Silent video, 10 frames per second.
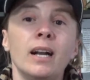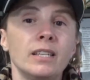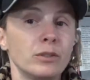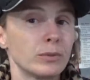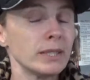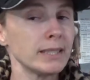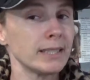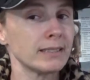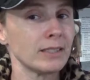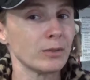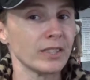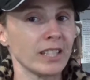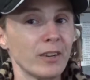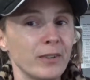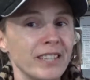And he really gets into it.
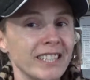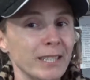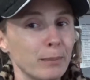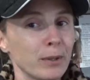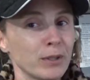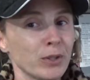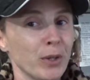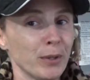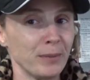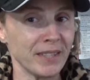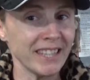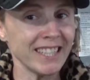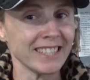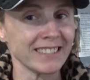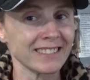Now, when the keepers told me
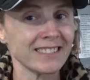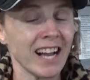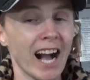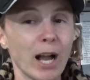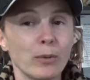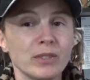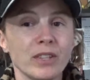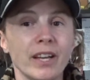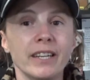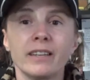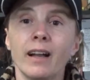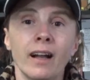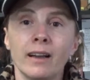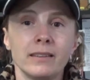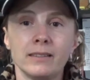this, I was like,
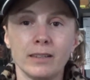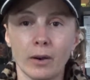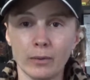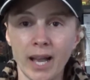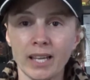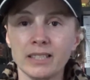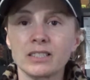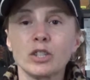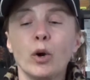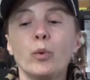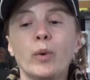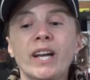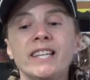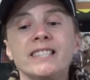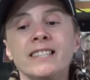no way. So
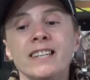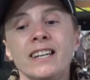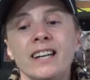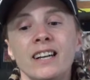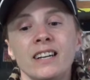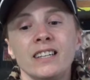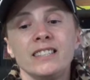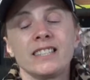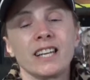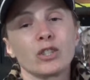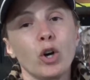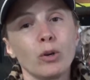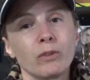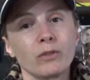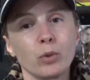when in
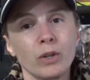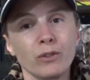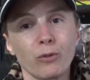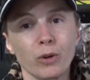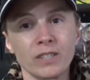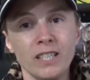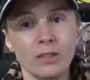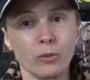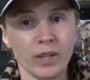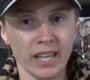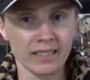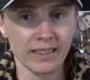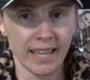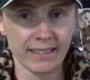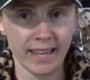October of 2014, when I did
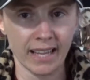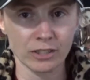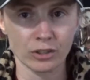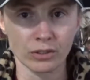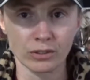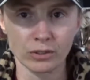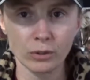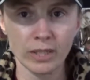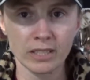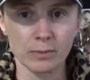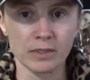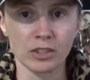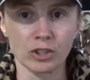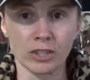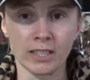that National Zoo
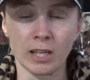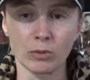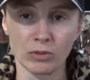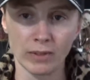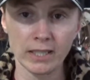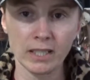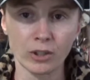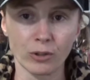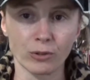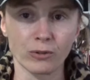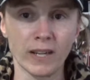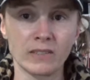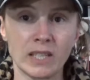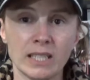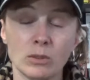exposition and I was vending there for
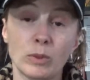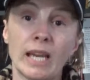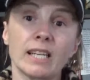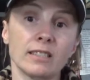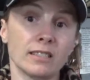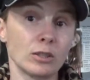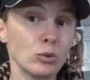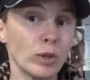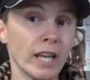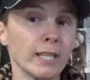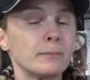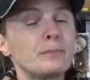5 days and we had a zoo day,